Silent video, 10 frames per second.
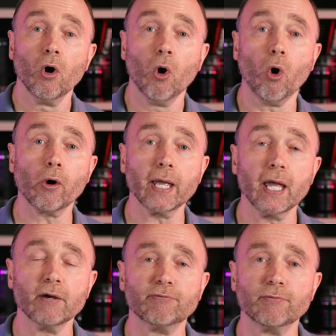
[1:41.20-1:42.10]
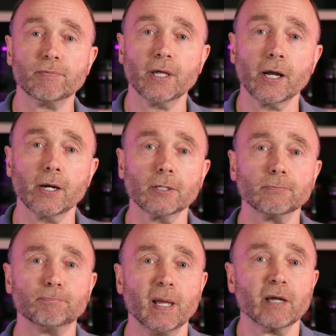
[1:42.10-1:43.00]
or if
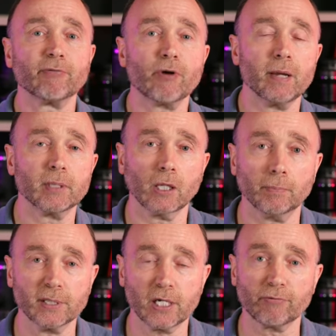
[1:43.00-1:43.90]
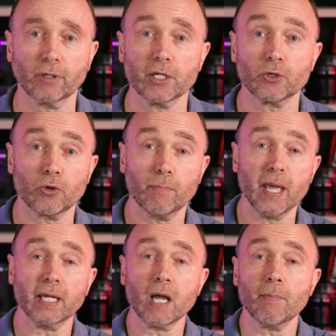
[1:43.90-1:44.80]
they're being framed a little bit differently, so they're
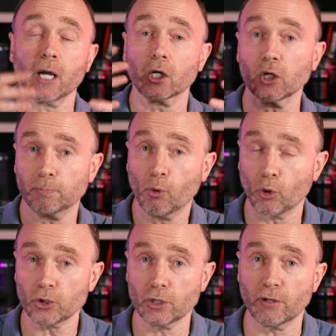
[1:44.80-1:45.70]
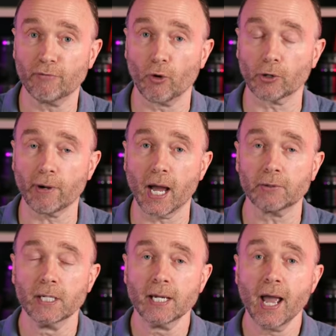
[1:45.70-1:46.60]
making up a good portion of the foreground,